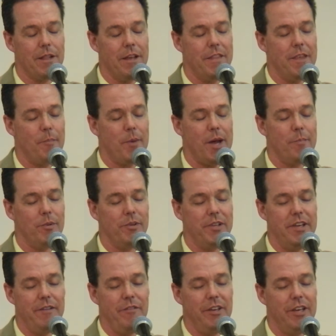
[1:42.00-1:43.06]
And that by
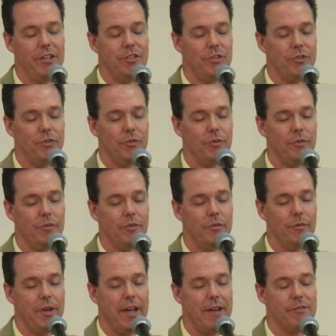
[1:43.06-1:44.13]
believing in you,
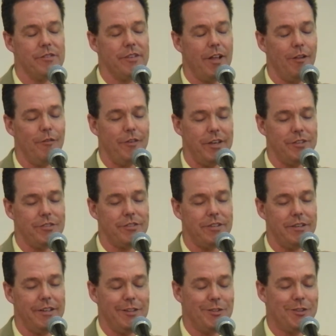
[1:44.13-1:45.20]
we have salvation,
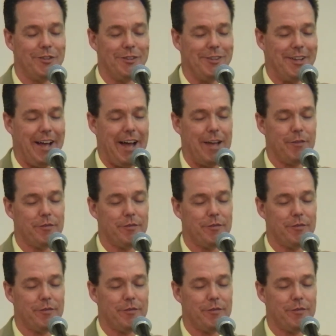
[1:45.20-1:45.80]
eternal life.